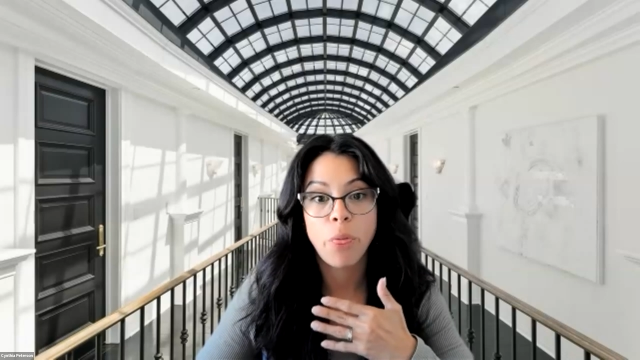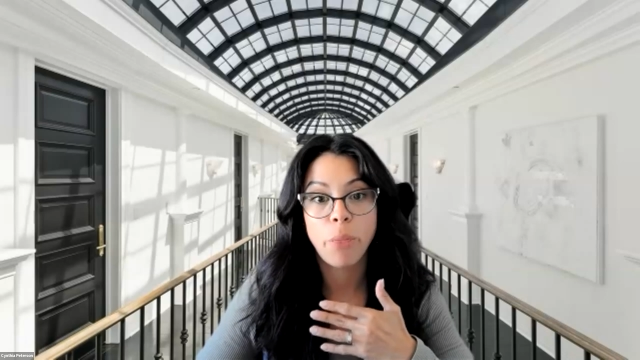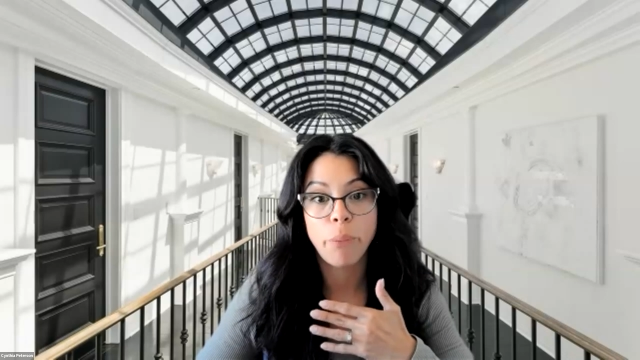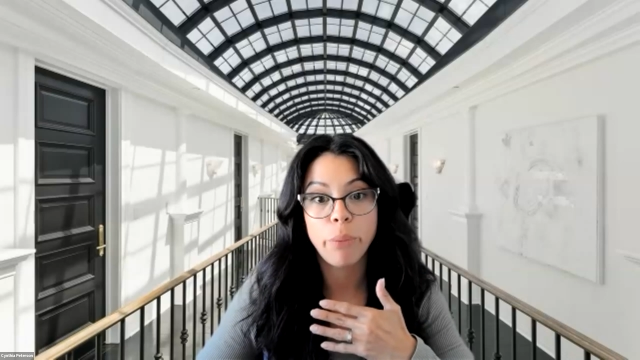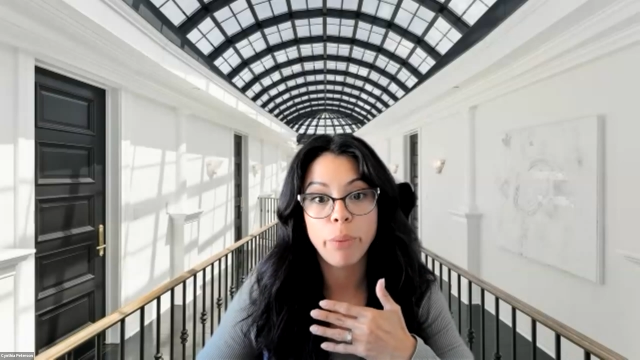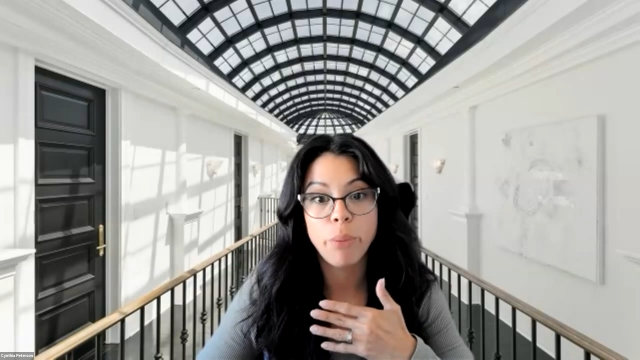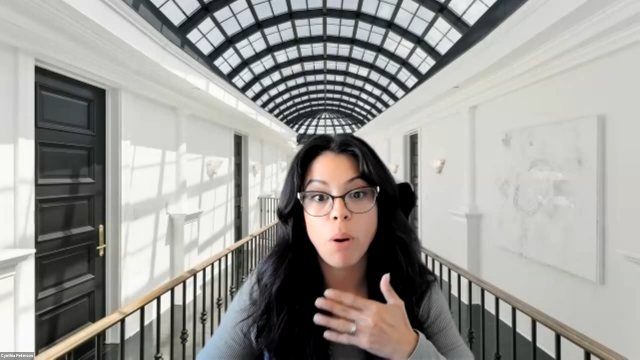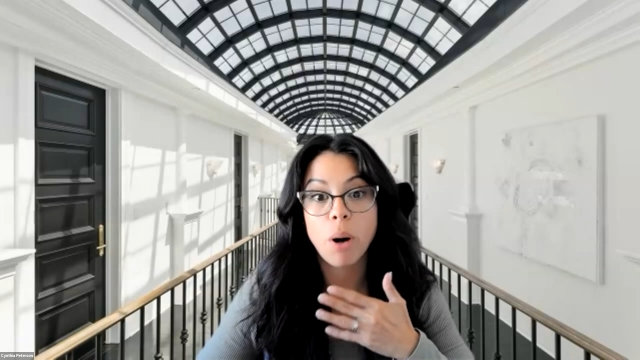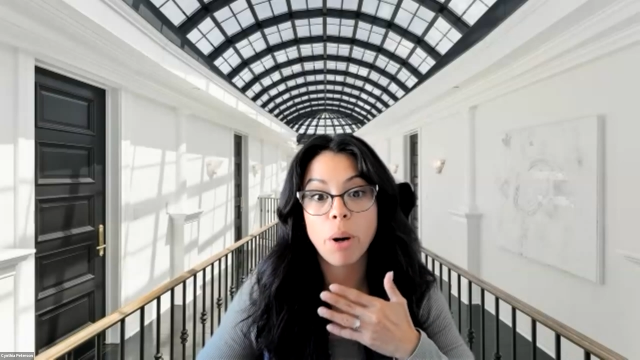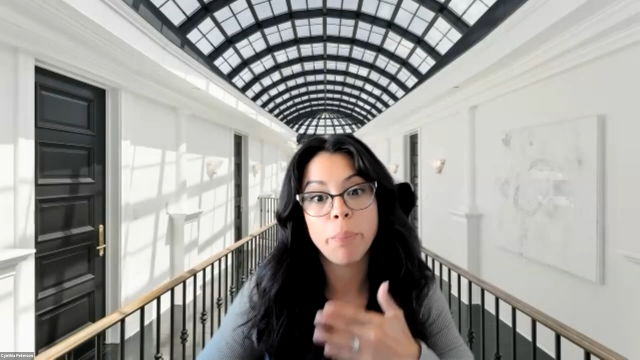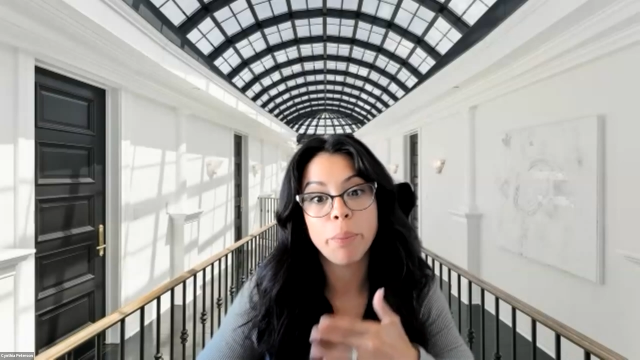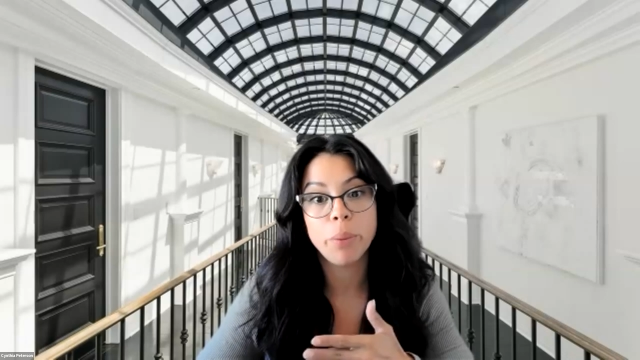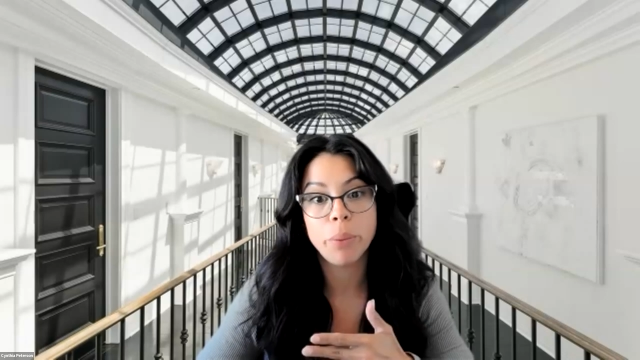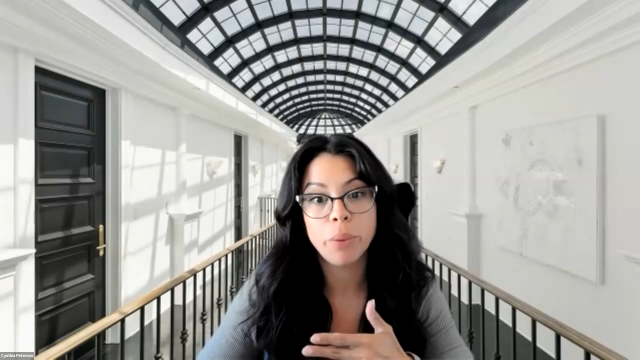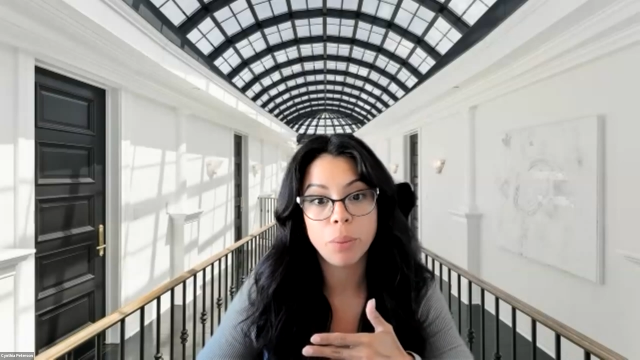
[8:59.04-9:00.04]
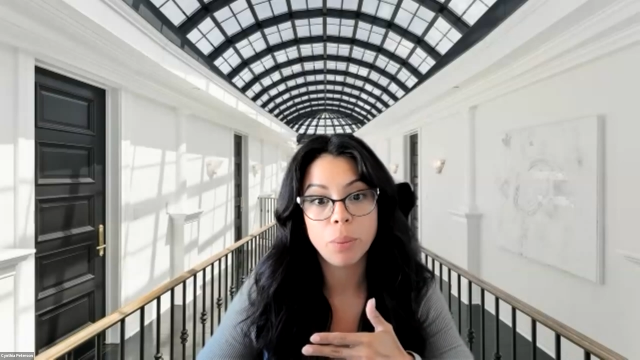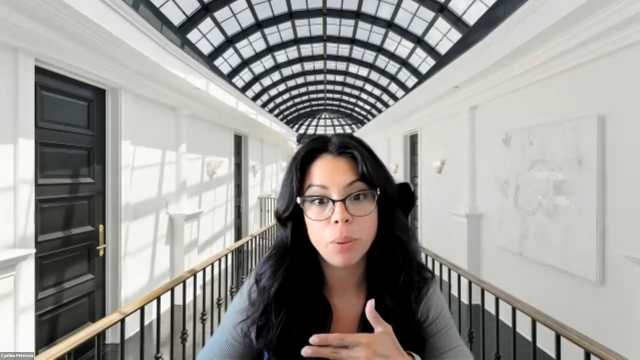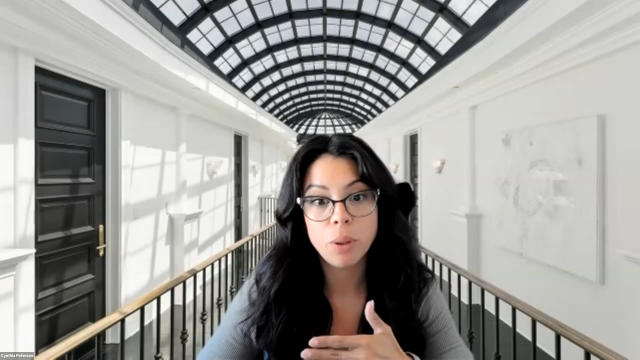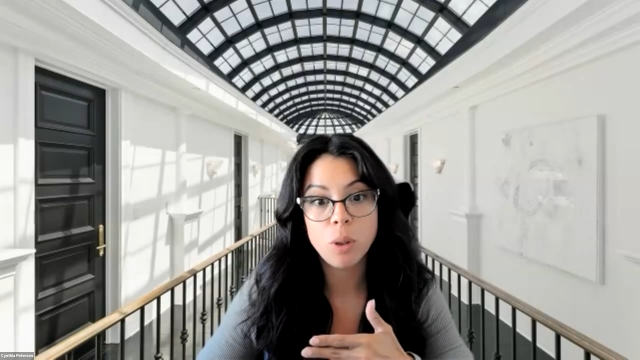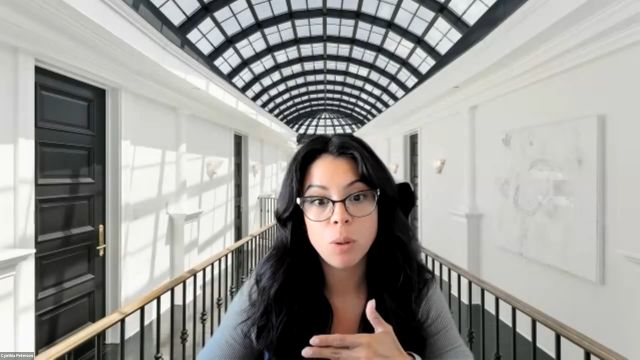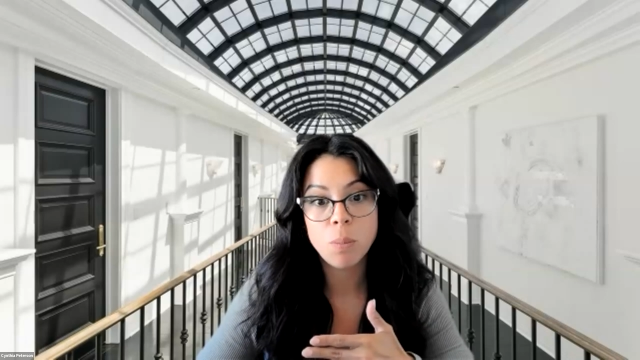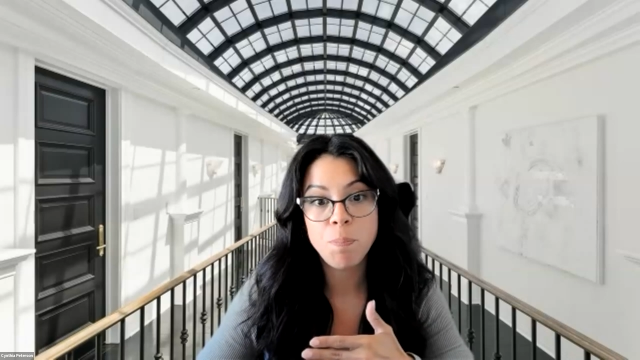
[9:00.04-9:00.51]
through our broker
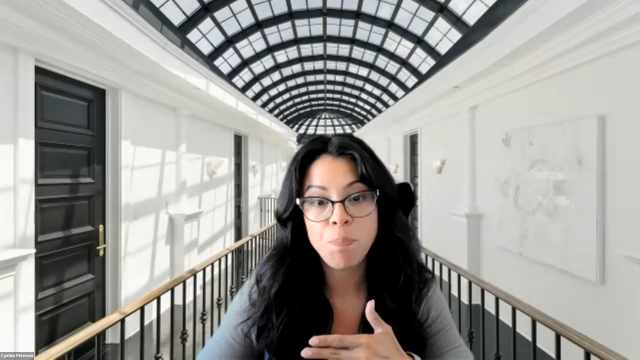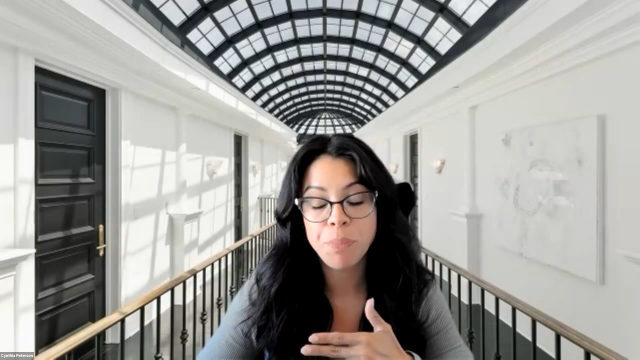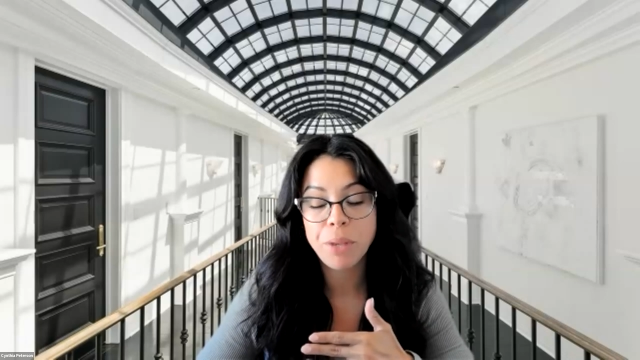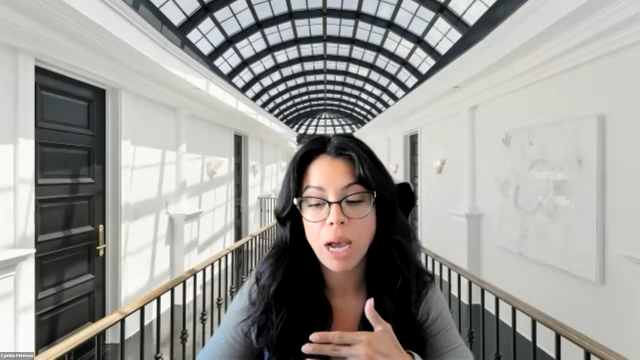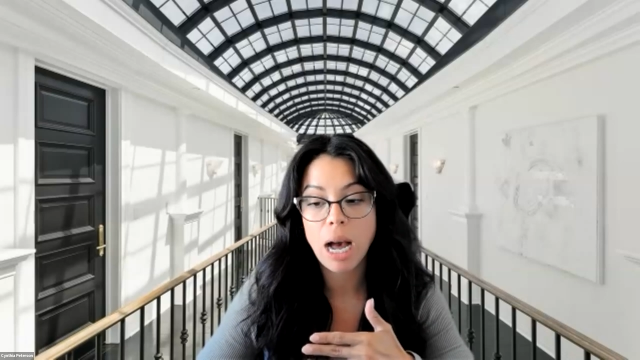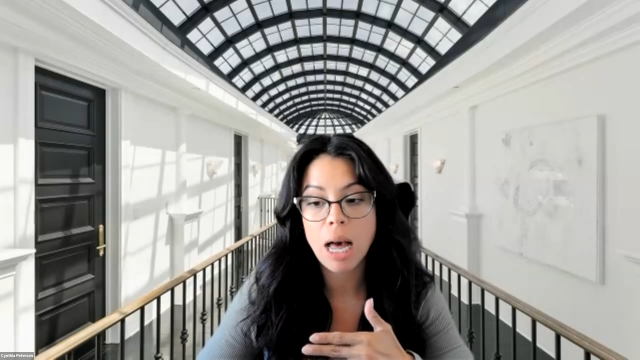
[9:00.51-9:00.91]
room.